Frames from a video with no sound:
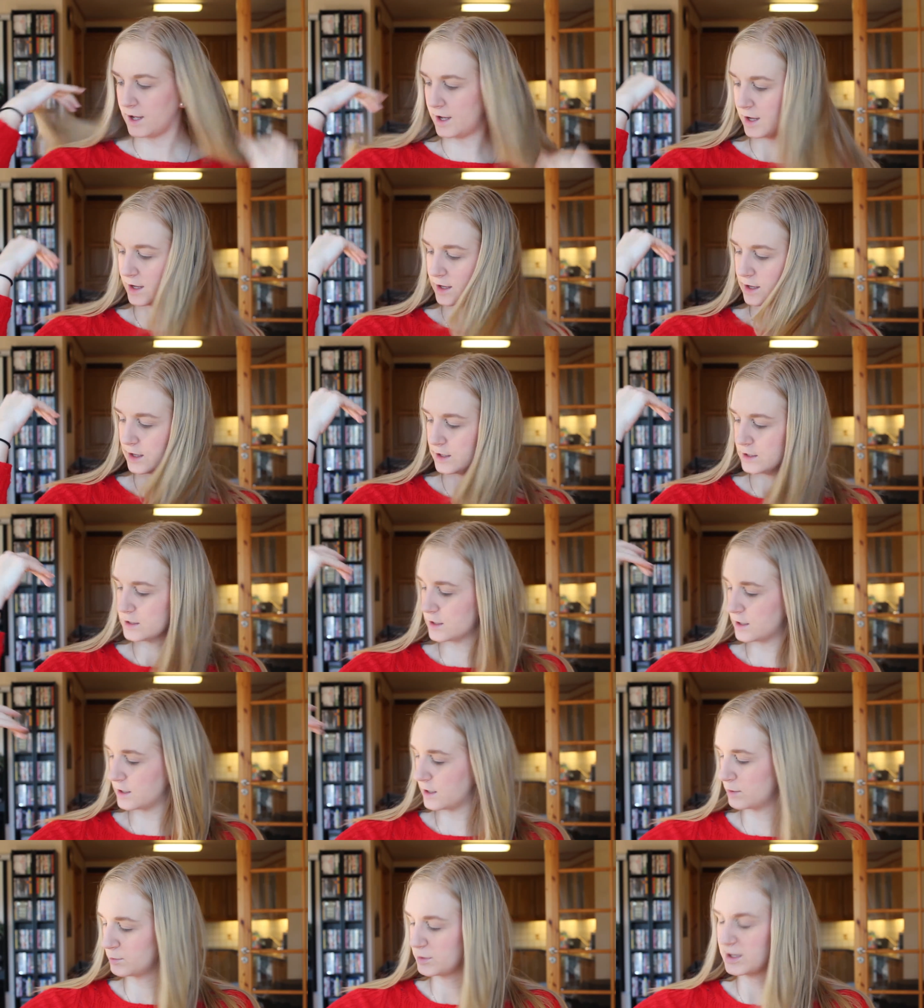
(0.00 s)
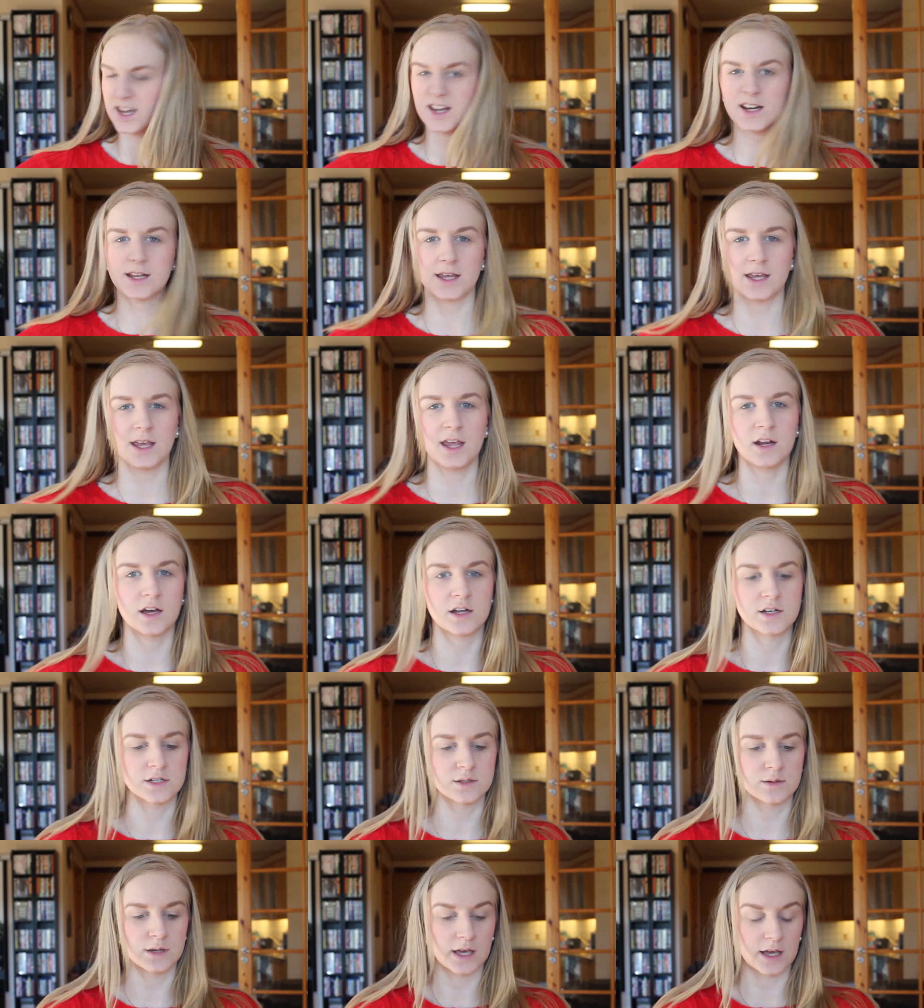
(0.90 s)
I'm kind of keen
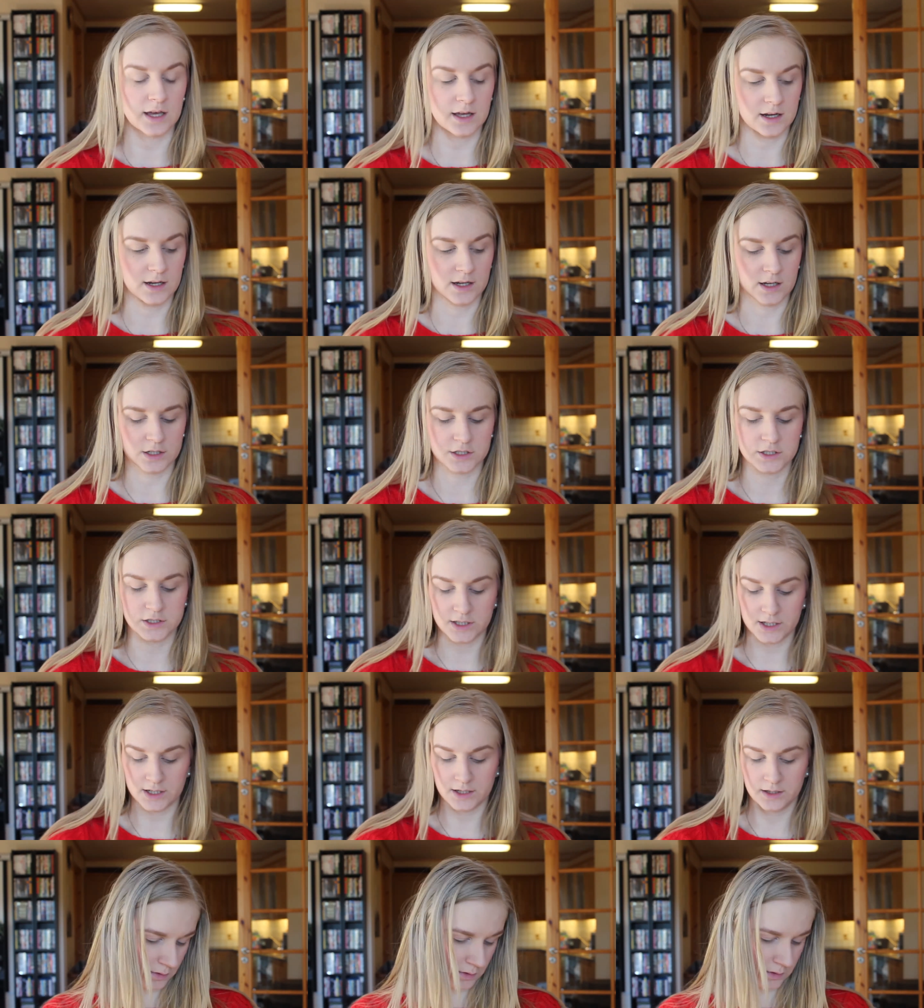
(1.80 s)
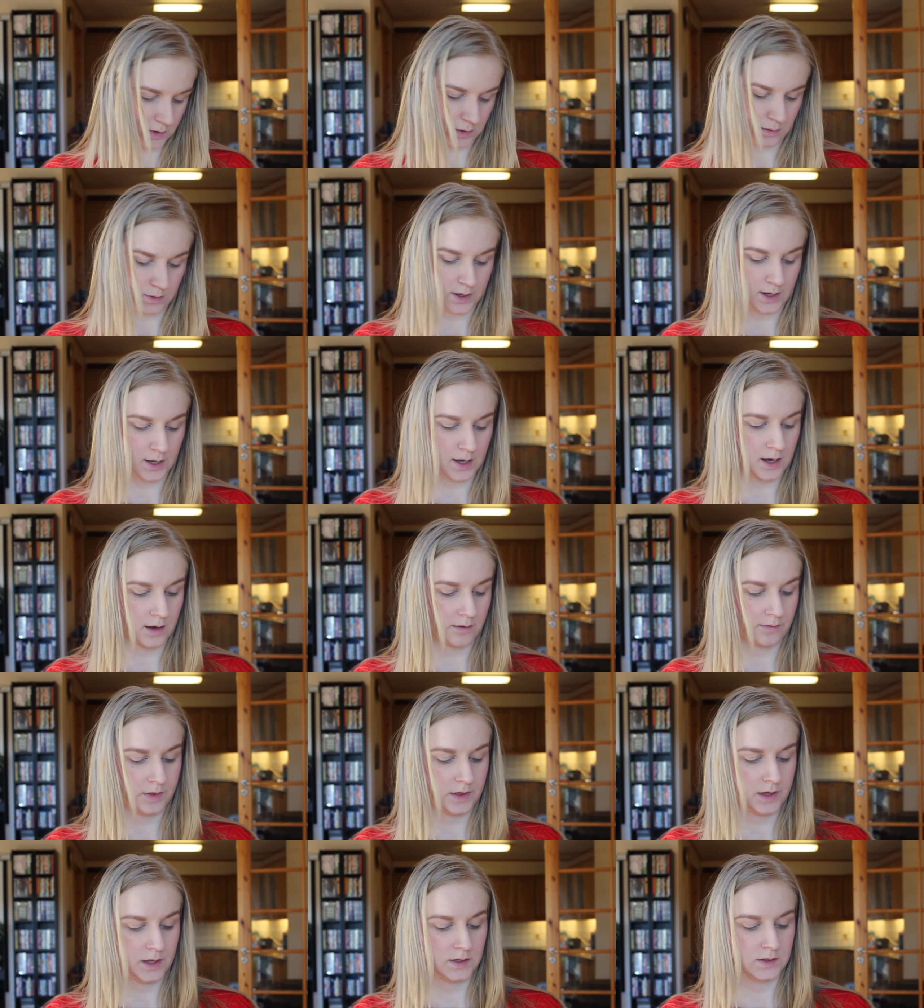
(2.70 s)
on doing it, actually. So I
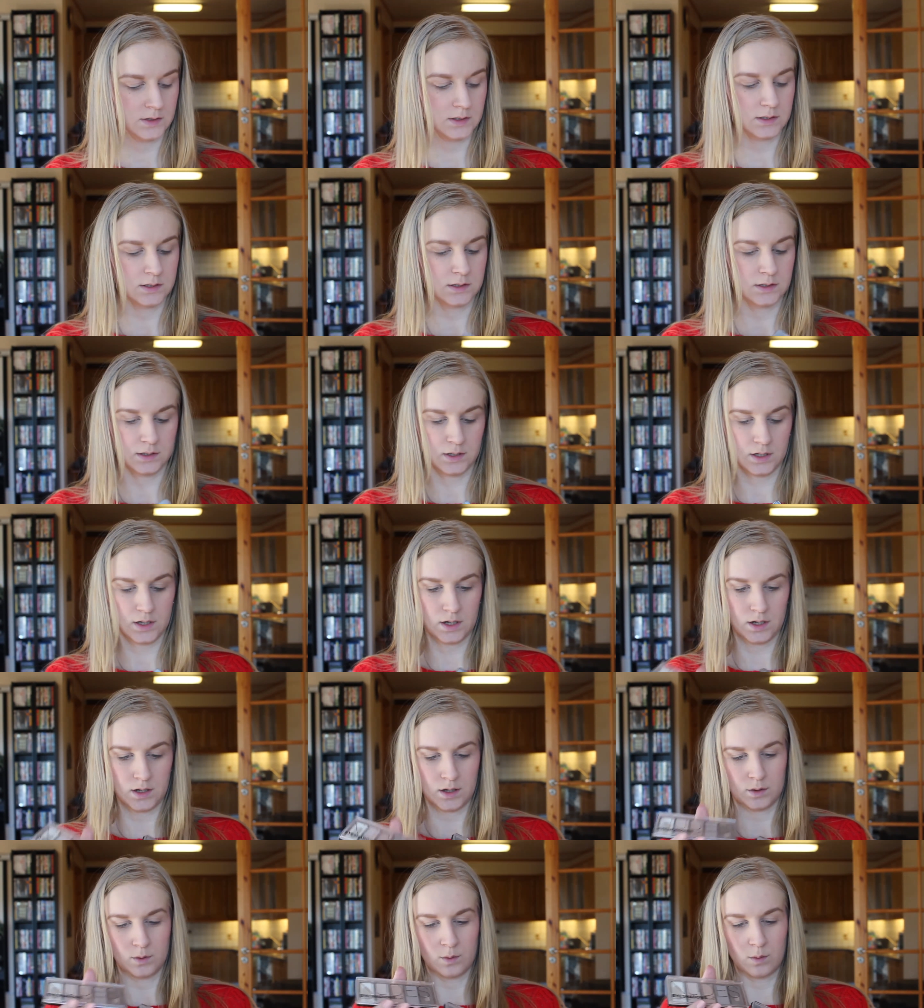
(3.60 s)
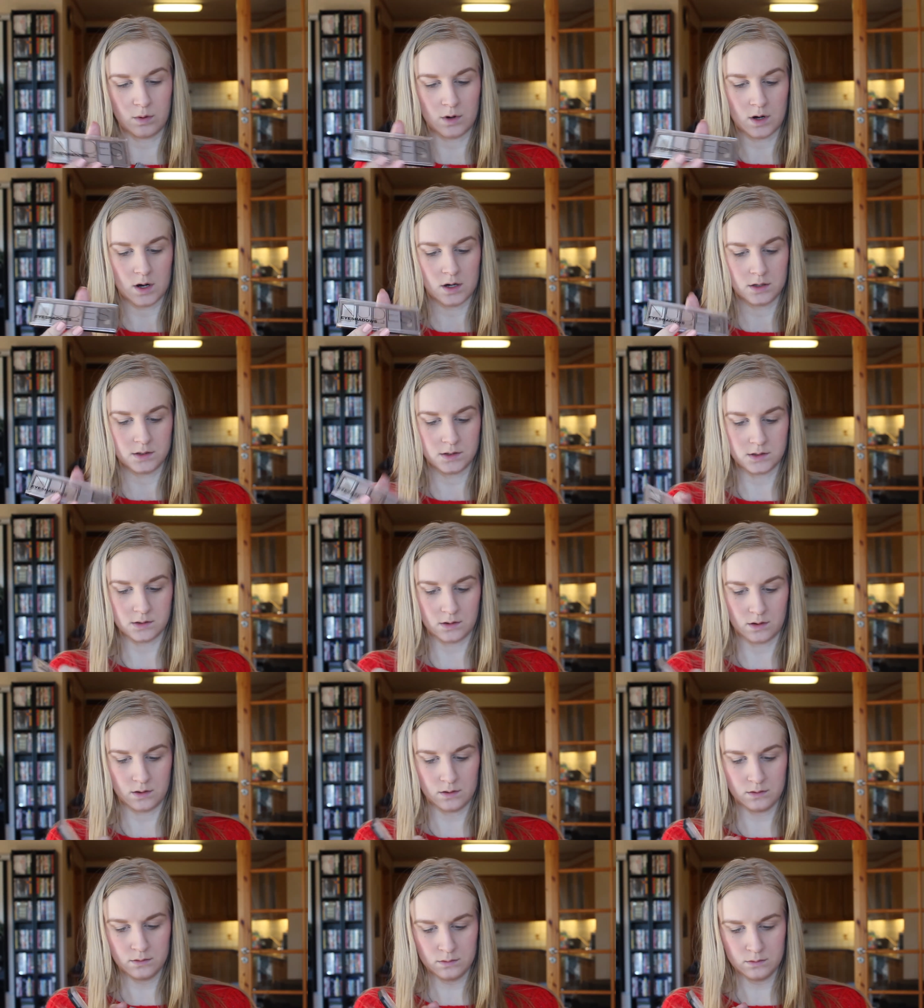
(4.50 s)
have these quads,
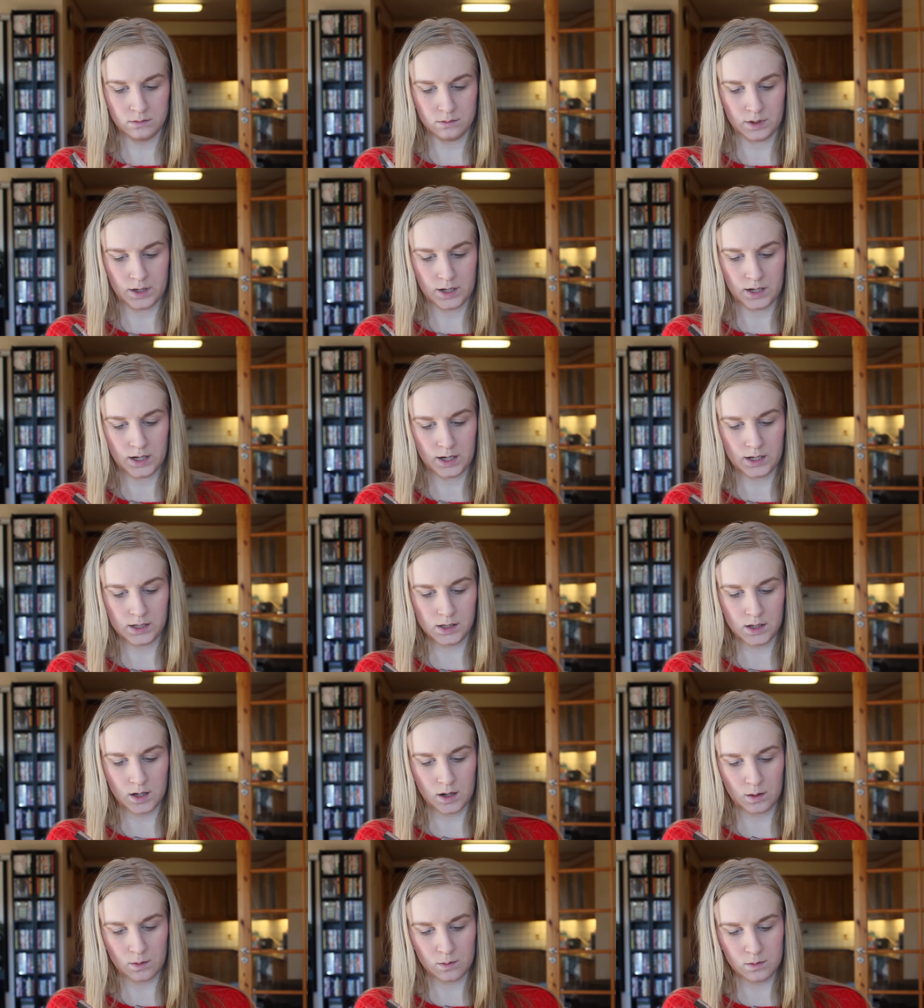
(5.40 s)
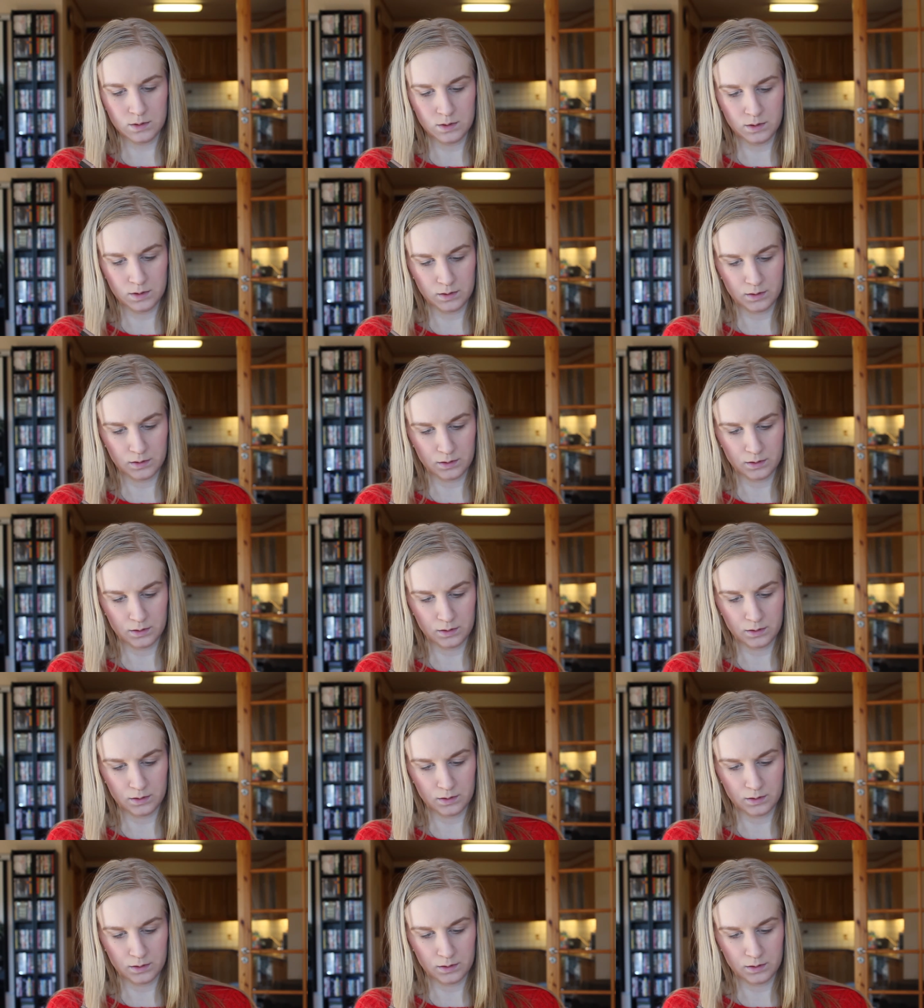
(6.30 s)
or, ooh, hello.